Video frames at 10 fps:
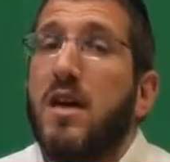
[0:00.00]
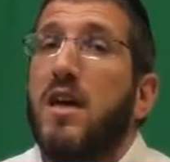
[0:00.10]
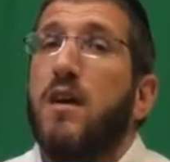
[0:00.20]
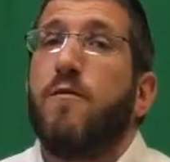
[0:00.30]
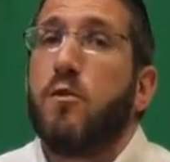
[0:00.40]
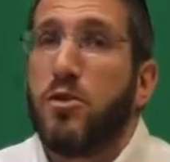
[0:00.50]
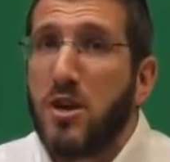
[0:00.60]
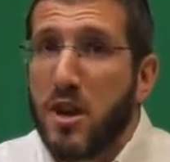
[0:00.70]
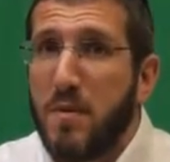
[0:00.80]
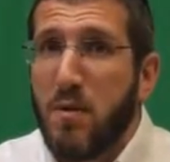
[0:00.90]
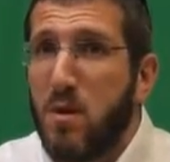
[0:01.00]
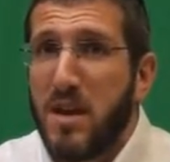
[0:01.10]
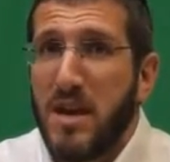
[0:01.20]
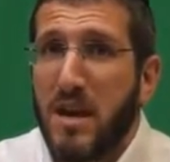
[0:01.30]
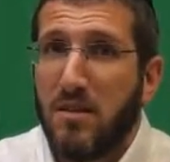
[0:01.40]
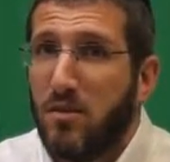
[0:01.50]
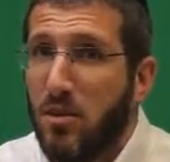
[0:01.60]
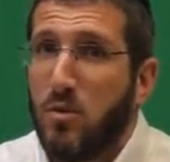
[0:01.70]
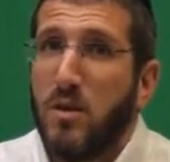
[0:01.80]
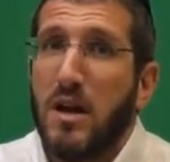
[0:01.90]
If you think about what he had to
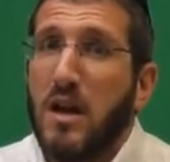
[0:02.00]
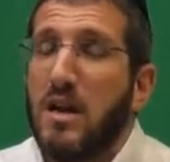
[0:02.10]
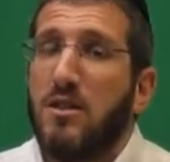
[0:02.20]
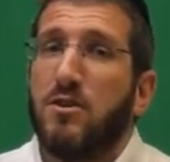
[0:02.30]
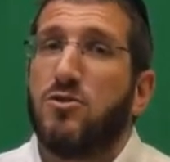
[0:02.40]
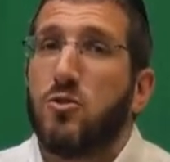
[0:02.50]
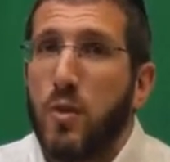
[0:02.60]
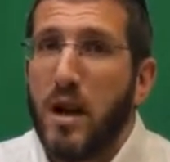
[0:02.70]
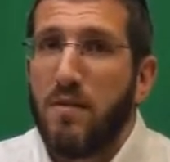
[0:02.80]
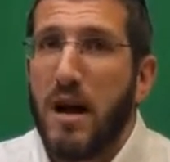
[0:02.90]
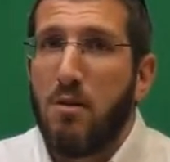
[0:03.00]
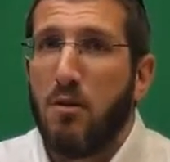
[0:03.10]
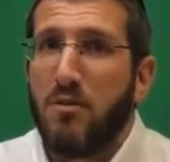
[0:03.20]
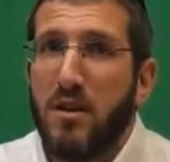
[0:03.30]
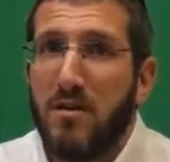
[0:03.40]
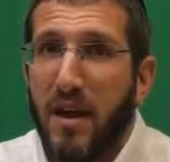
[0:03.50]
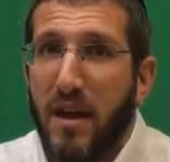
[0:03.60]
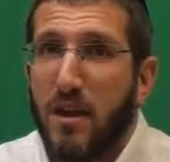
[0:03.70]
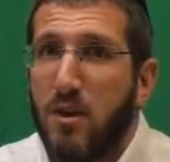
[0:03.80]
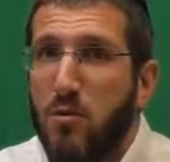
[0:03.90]
do, there's 12 hours in a
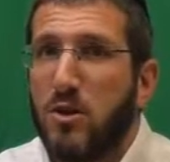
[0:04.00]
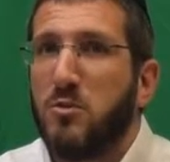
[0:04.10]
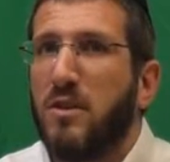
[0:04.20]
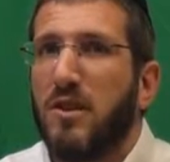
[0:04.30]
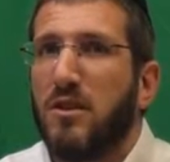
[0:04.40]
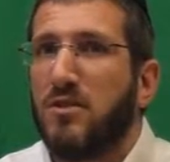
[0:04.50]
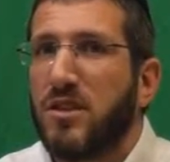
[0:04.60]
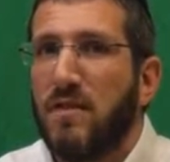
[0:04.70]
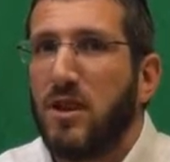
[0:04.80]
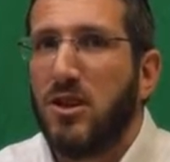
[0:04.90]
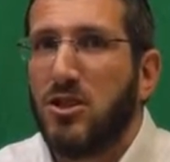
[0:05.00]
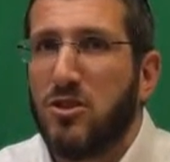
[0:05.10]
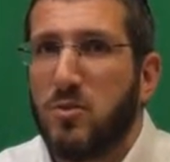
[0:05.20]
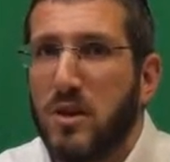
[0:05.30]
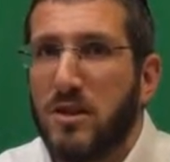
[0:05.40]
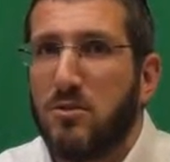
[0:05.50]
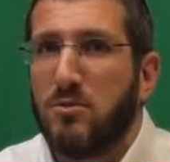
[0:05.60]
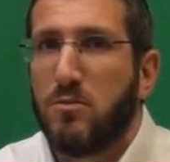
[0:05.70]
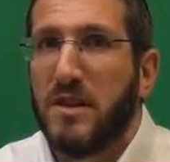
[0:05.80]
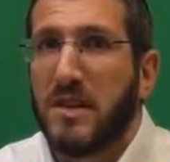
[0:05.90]
day, which means that there's 720
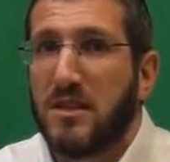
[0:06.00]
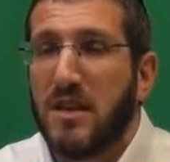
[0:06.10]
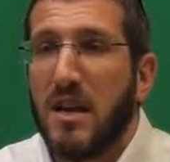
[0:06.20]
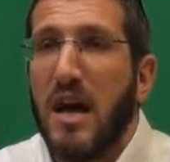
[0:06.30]
minutes.